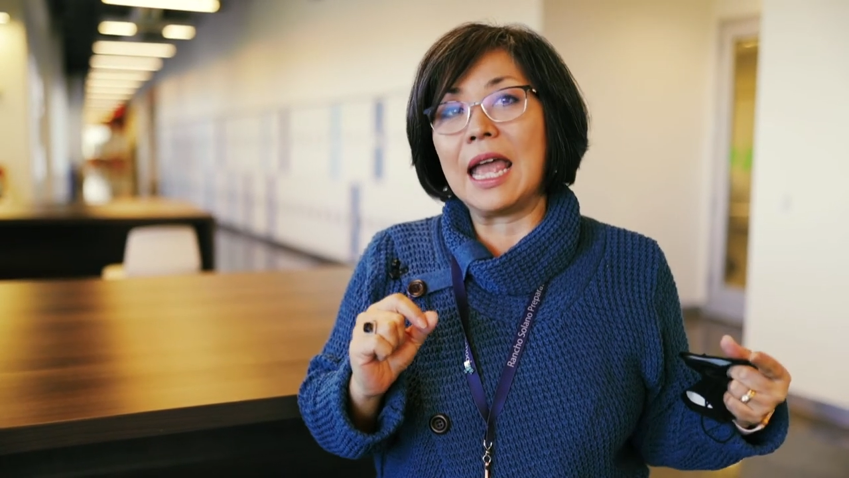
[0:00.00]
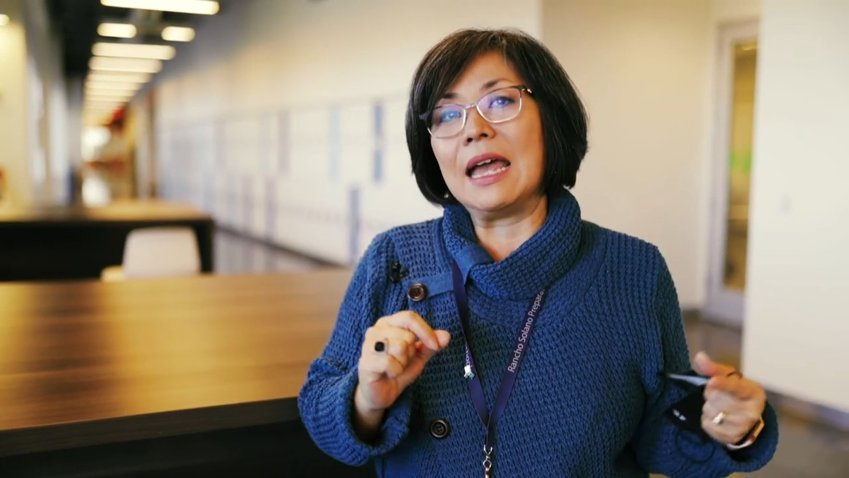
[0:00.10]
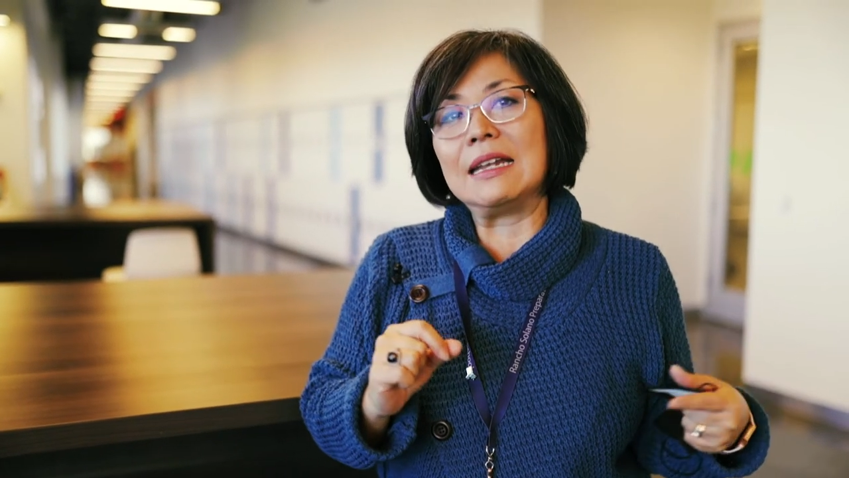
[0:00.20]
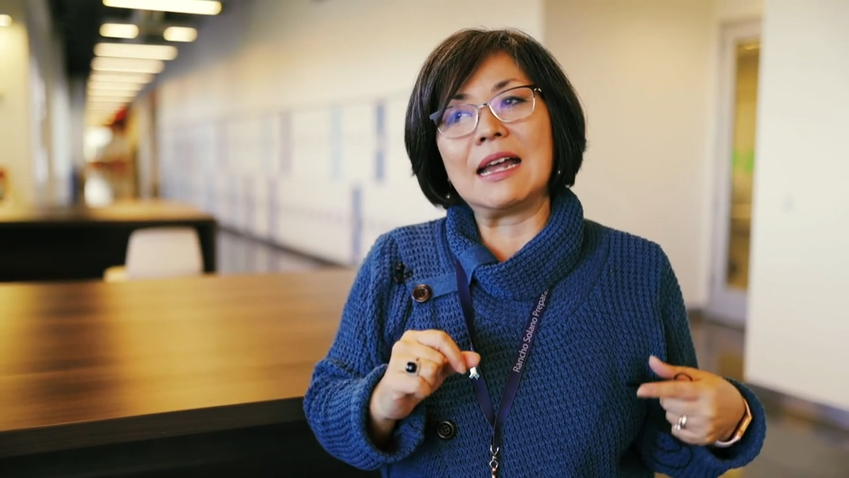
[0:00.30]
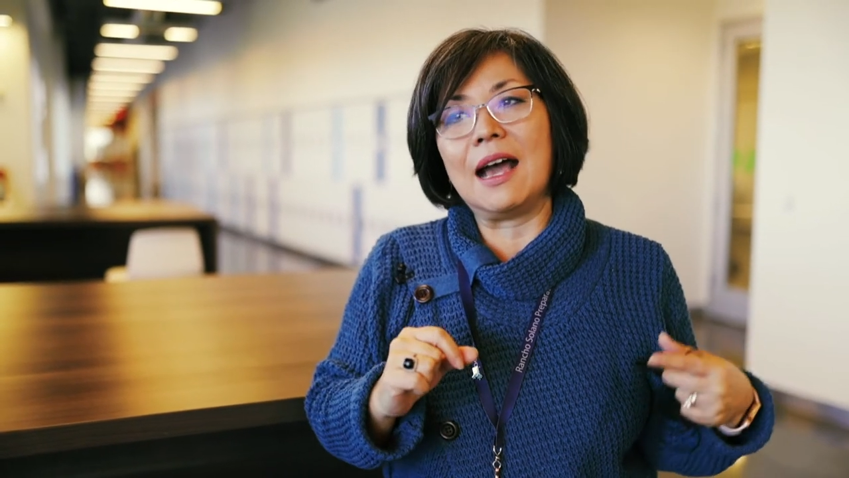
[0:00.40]

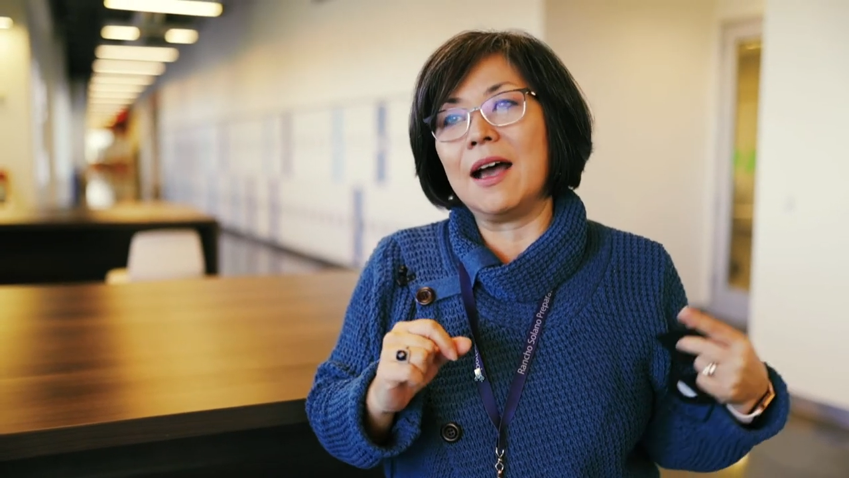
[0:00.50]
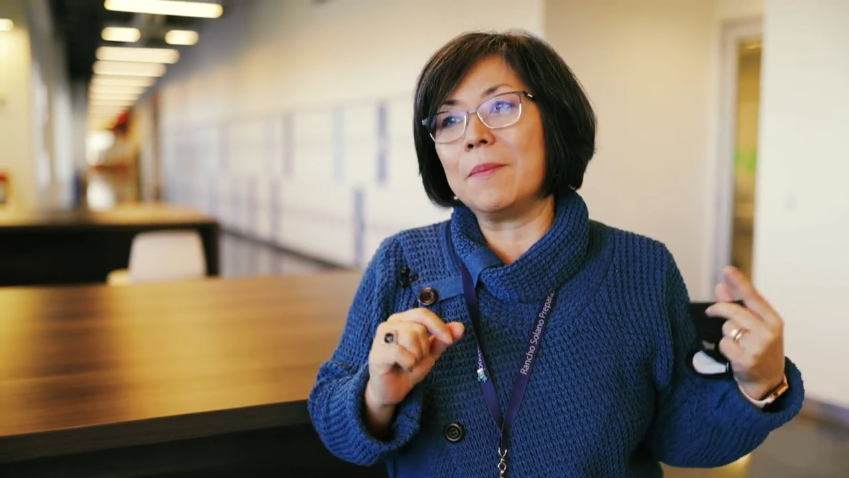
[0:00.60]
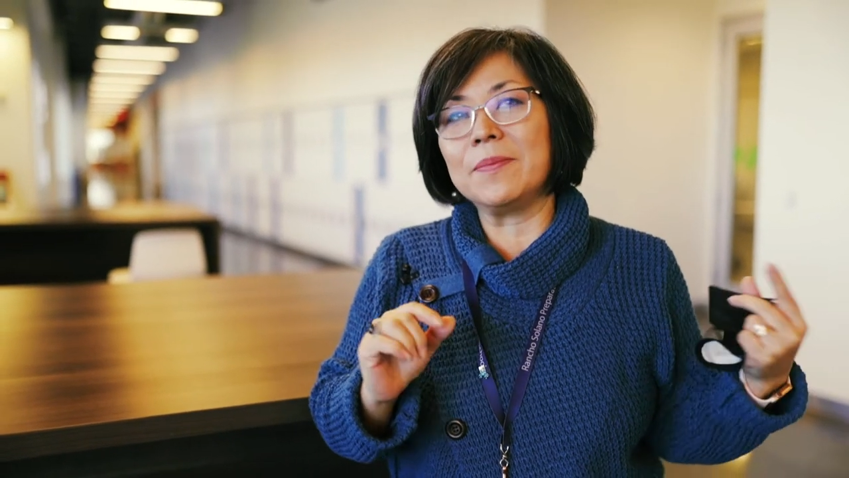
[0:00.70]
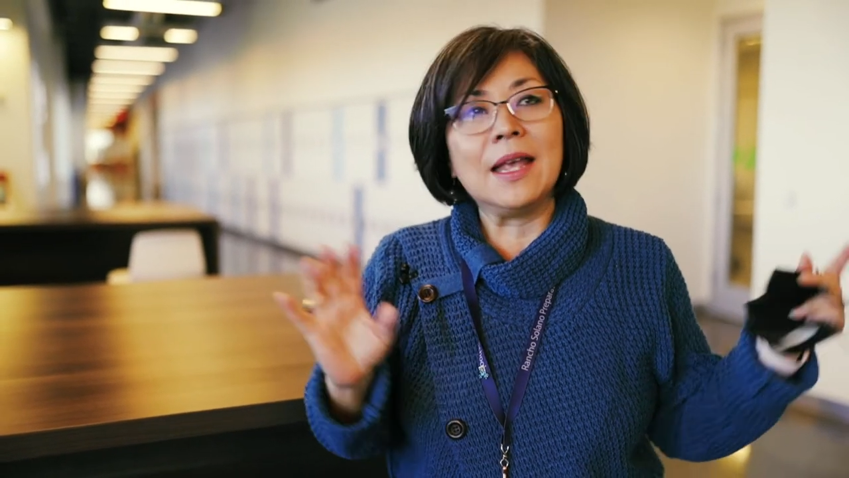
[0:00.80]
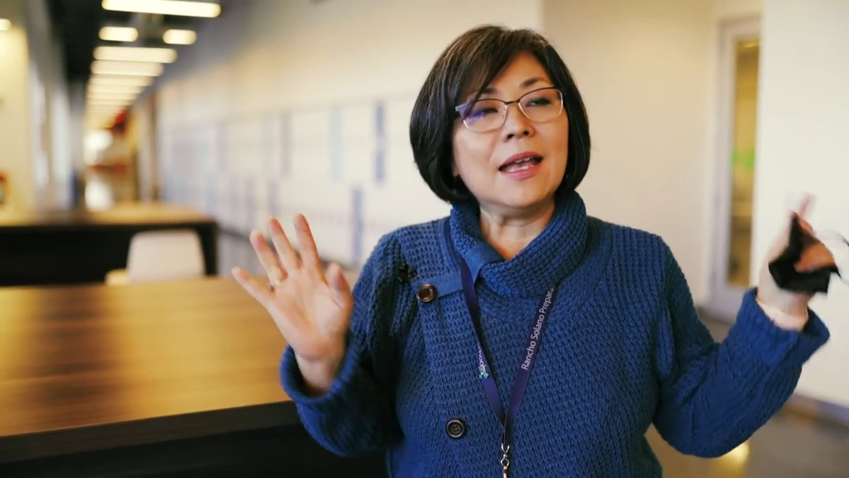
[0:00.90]
And
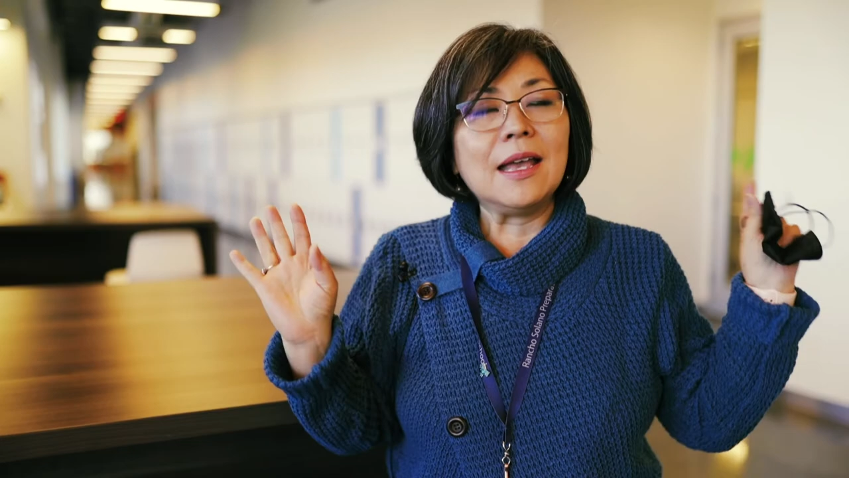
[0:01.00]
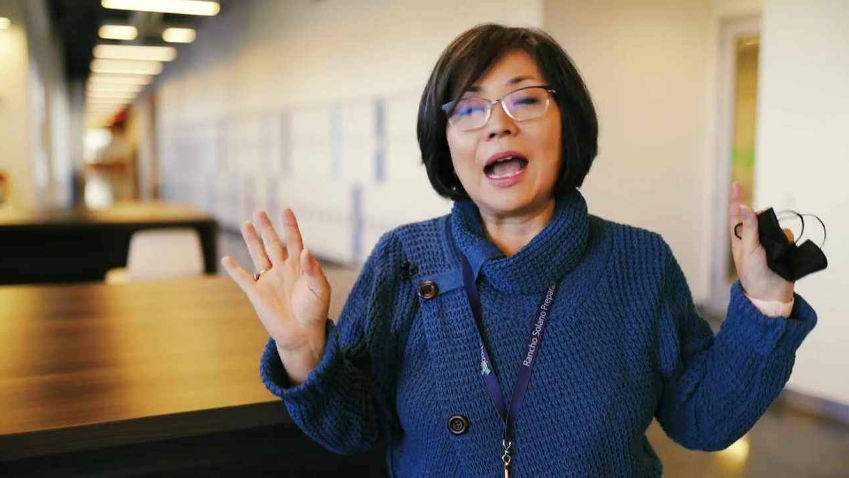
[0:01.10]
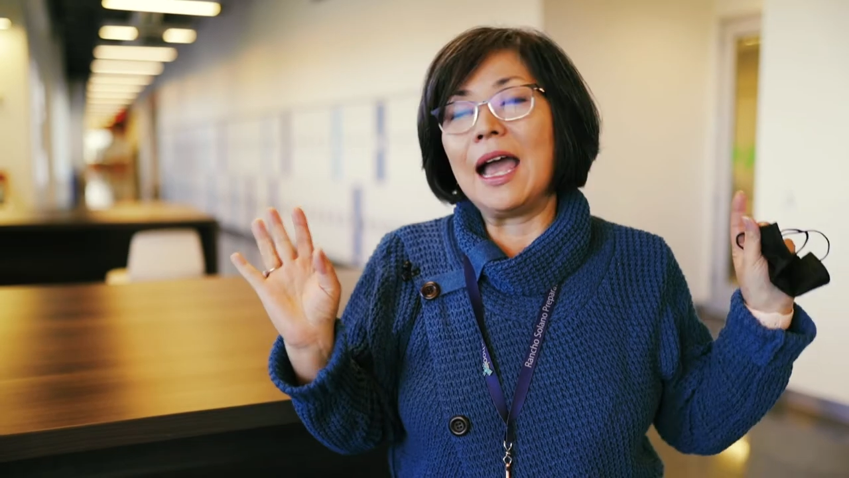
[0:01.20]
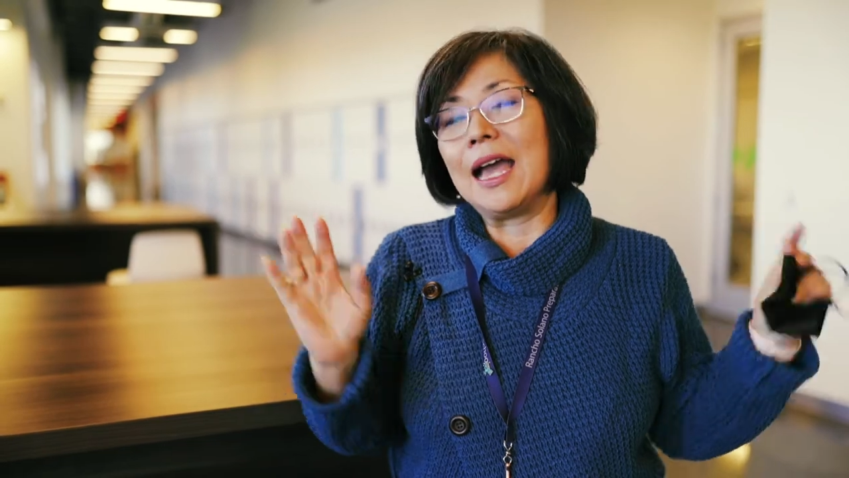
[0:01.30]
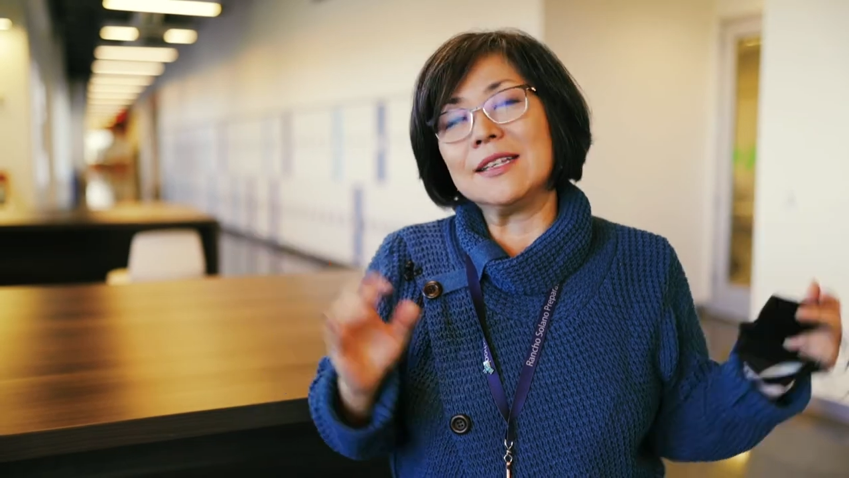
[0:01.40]
um,
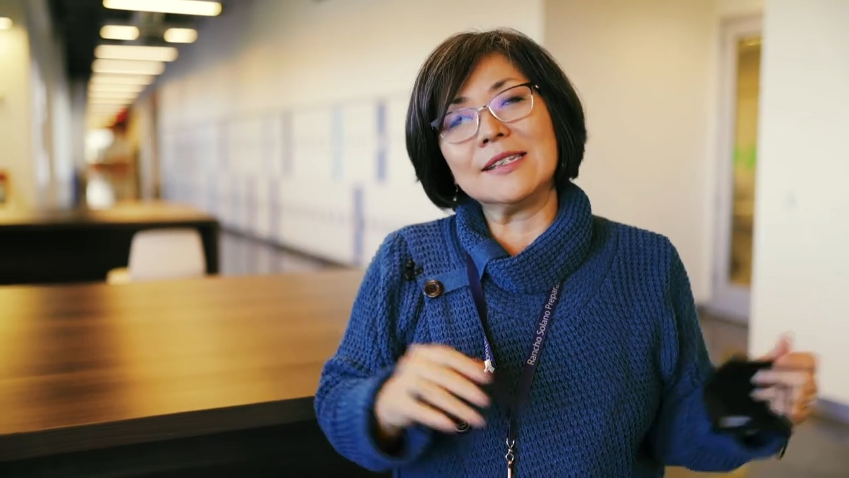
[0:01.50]
I,